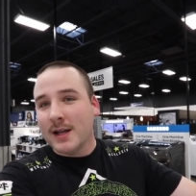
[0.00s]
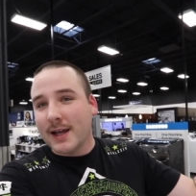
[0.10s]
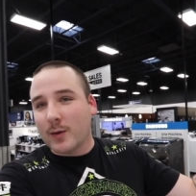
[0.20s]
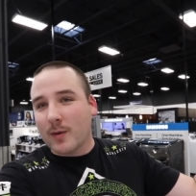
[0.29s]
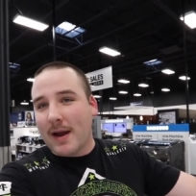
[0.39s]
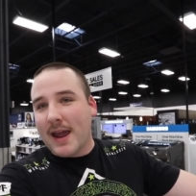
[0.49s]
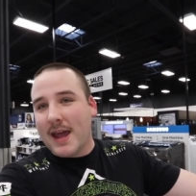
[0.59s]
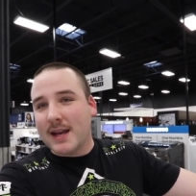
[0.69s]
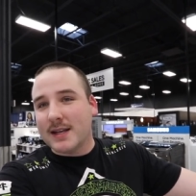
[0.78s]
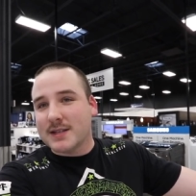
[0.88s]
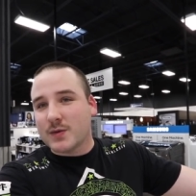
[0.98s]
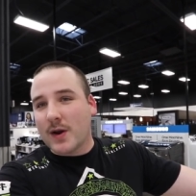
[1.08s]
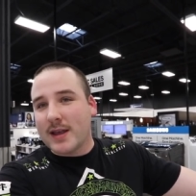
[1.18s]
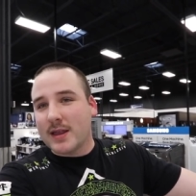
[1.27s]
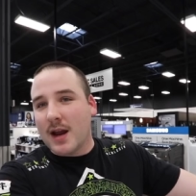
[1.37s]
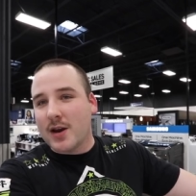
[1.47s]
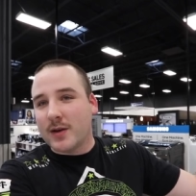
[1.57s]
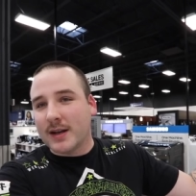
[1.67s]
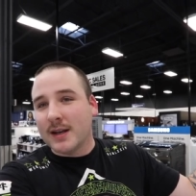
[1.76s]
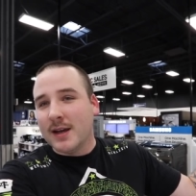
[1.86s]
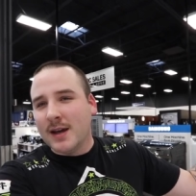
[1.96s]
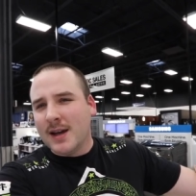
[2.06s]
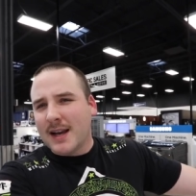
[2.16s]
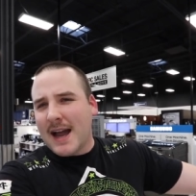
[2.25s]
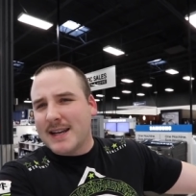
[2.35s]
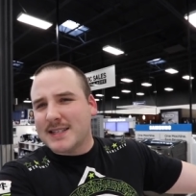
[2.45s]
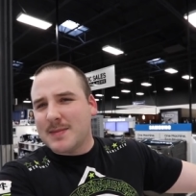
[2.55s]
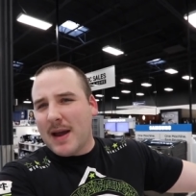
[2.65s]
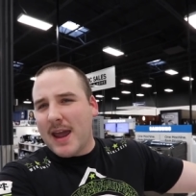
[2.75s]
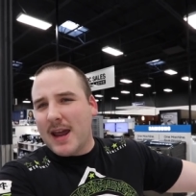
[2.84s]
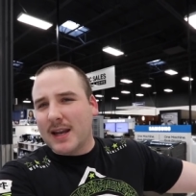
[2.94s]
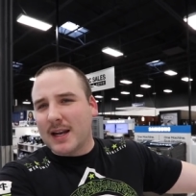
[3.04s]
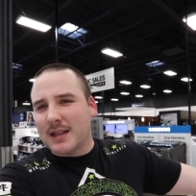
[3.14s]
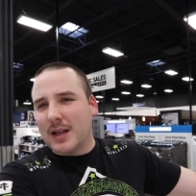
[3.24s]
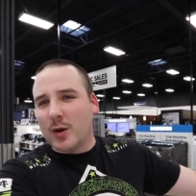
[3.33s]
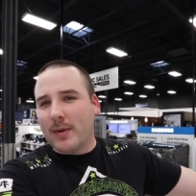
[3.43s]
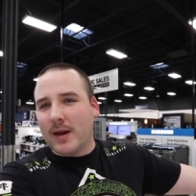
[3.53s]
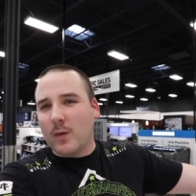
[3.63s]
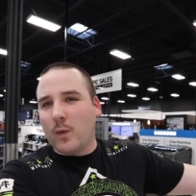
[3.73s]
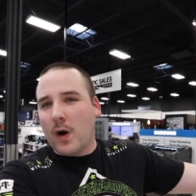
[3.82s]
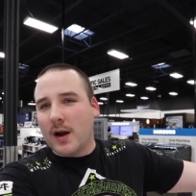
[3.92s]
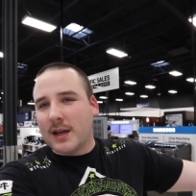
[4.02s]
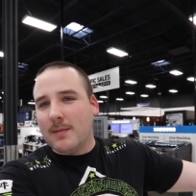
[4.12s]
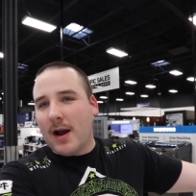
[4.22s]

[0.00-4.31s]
like where my hand is right there. You can kind of see my hand get a little bit wonky.